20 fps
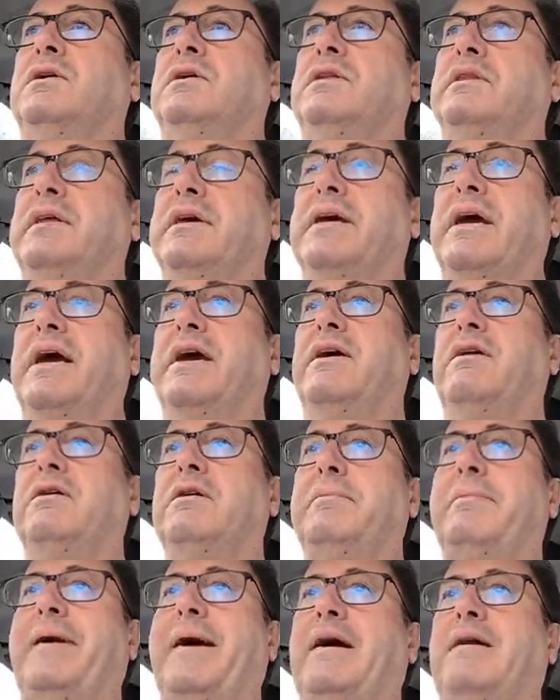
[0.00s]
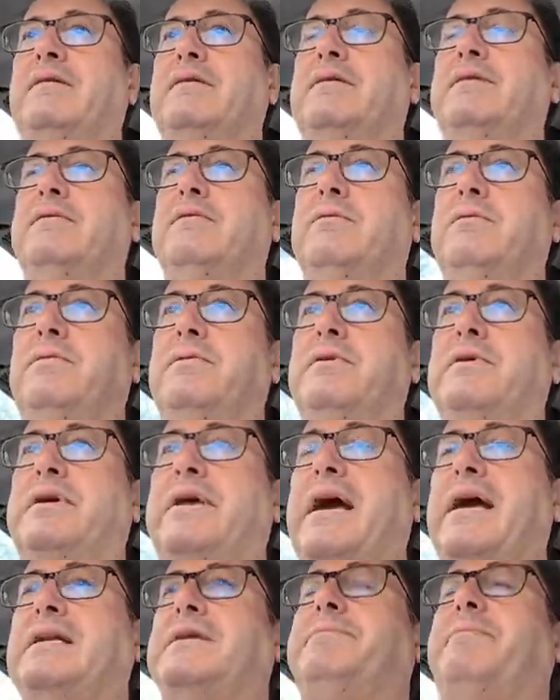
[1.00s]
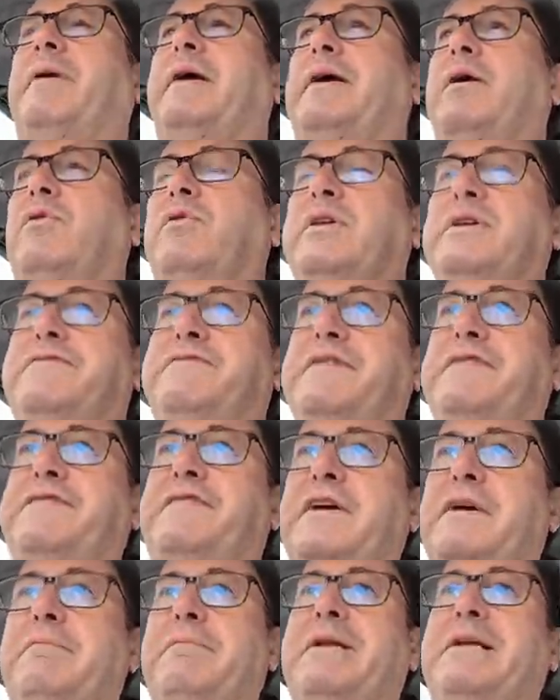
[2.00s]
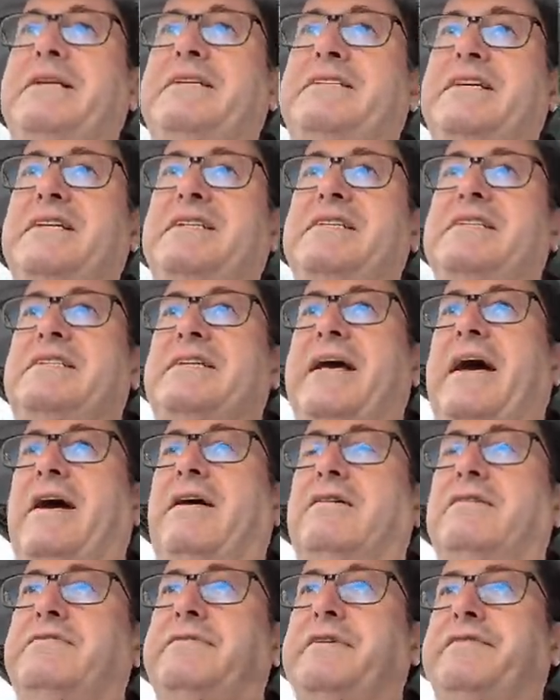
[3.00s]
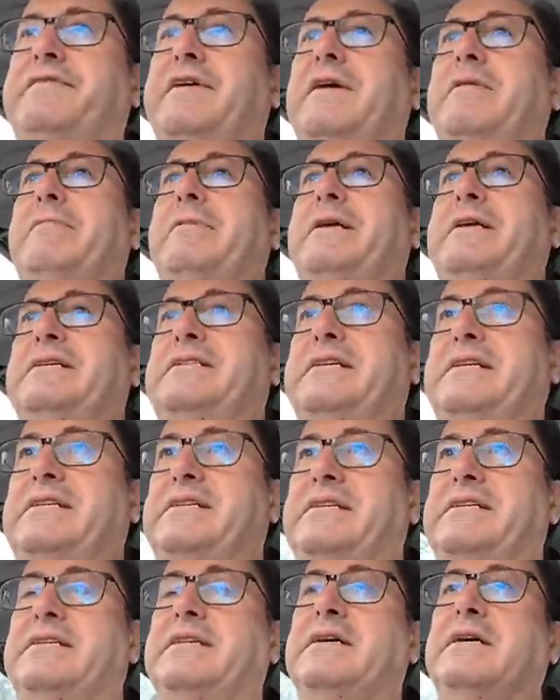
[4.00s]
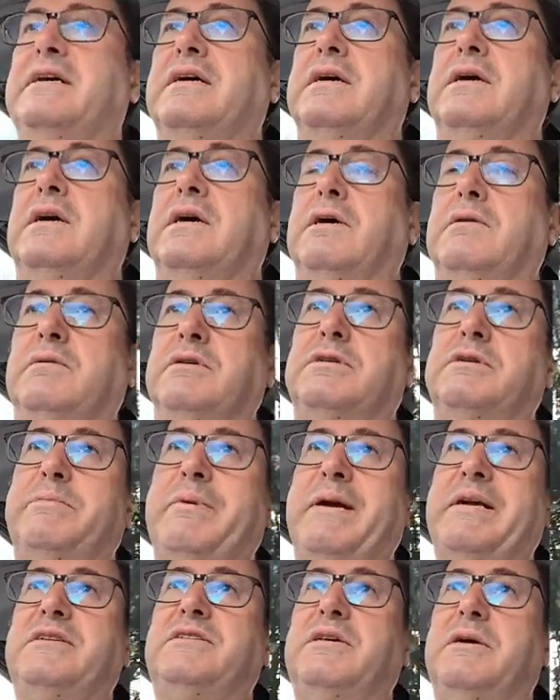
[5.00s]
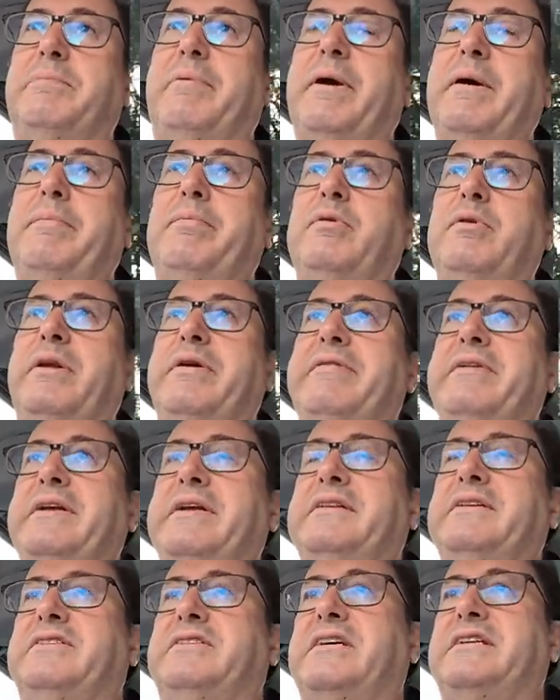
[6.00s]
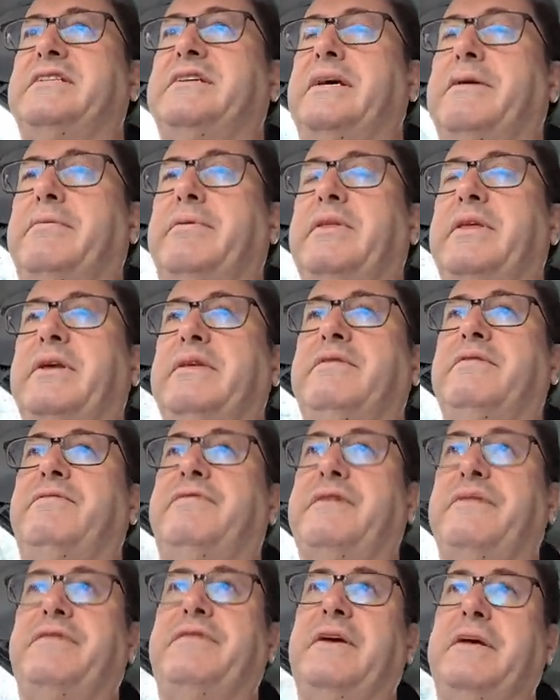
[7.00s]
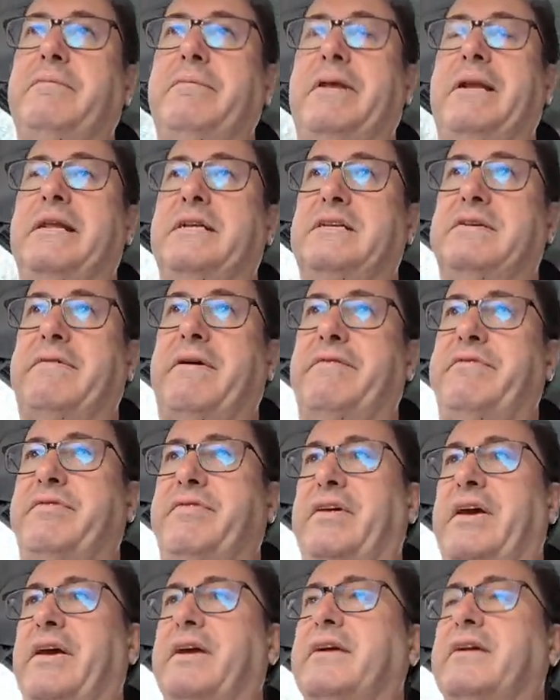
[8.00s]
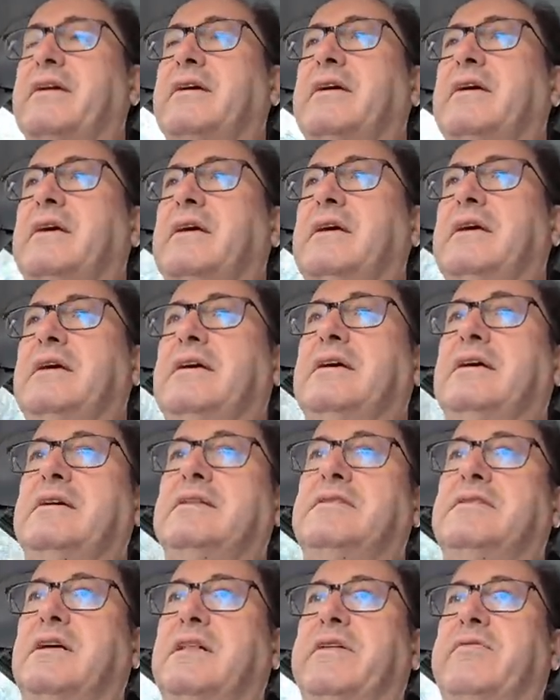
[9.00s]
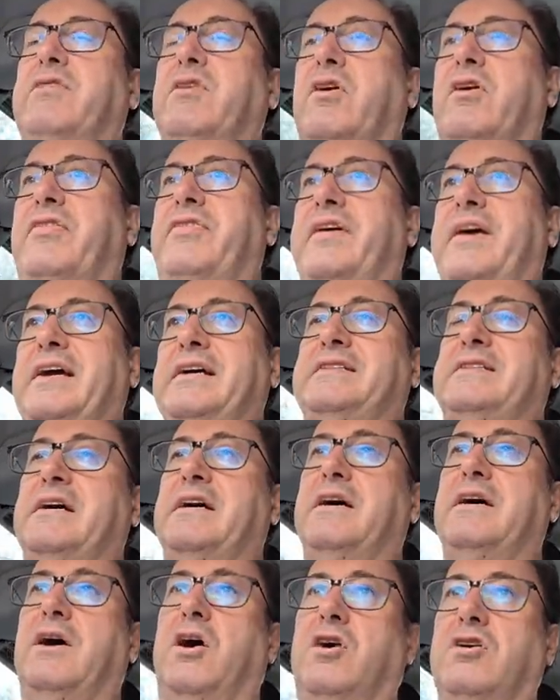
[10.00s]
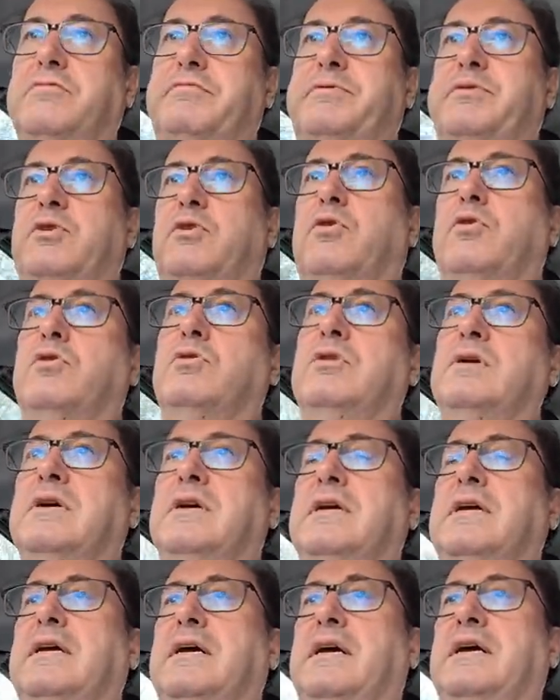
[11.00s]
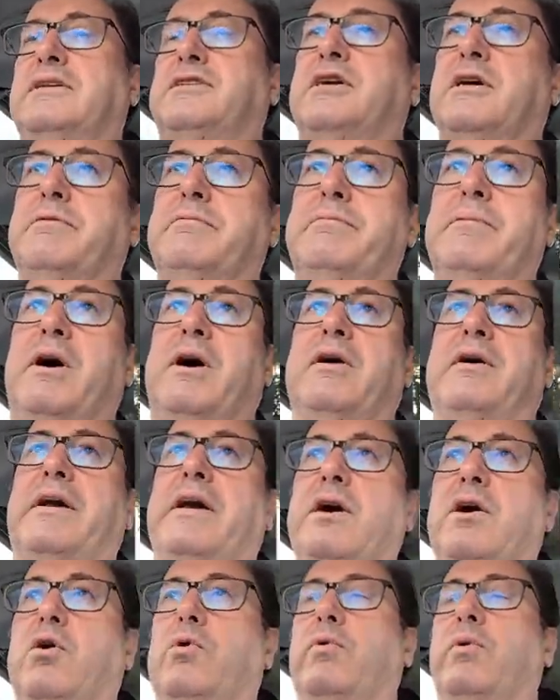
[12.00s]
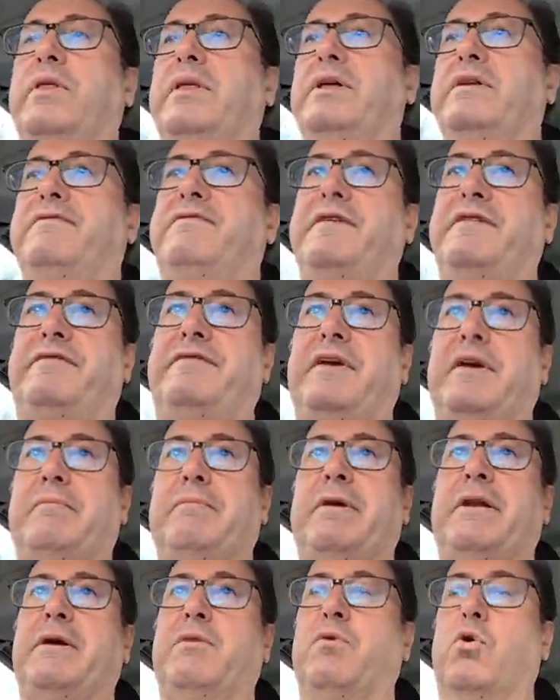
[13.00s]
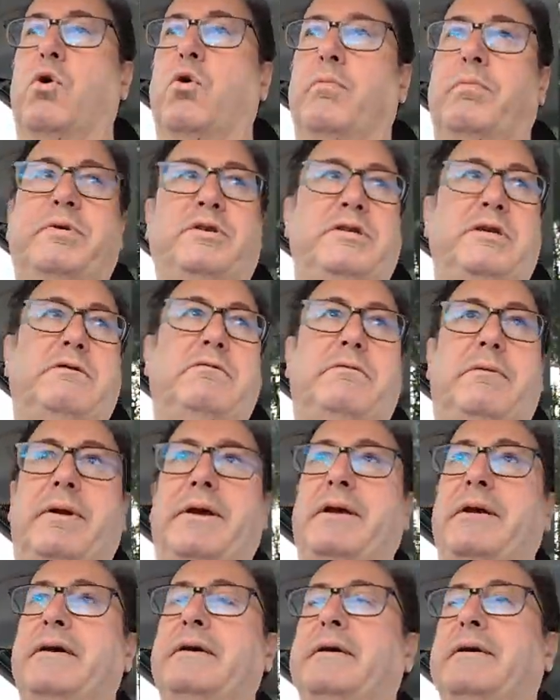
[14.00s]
they're going on about Canterbury, all these fifteen minute cities now, fifteen minute cities, which means that people are living in the city within fifteen minutes of everything. So they've got a theatre, a hospital, a supermarket, all within fifteen minute walk, presumably,